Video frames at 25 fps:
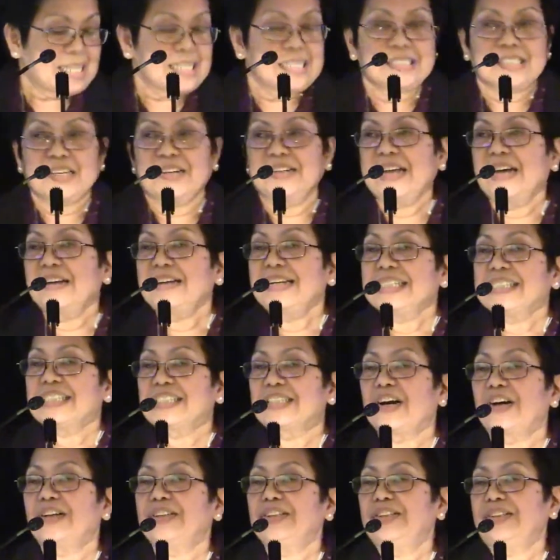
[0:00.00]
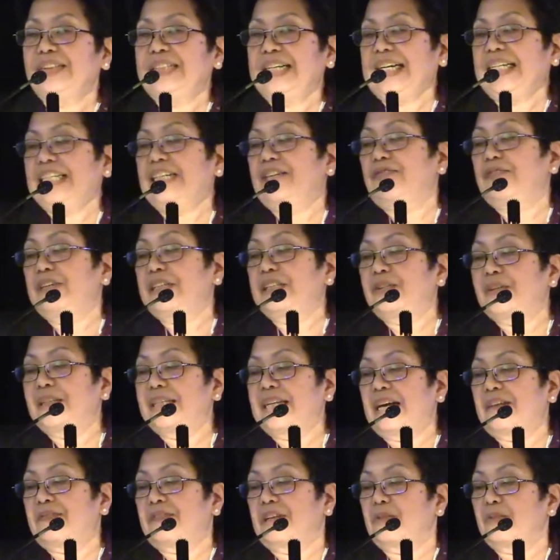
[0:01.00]
So now let's go to the individual
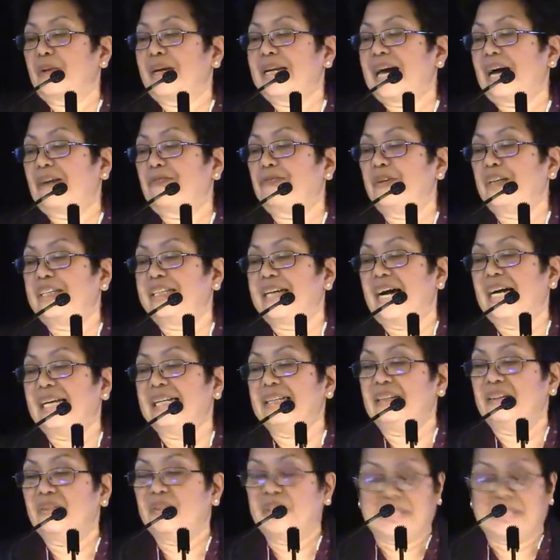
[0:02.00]
level. What have we done in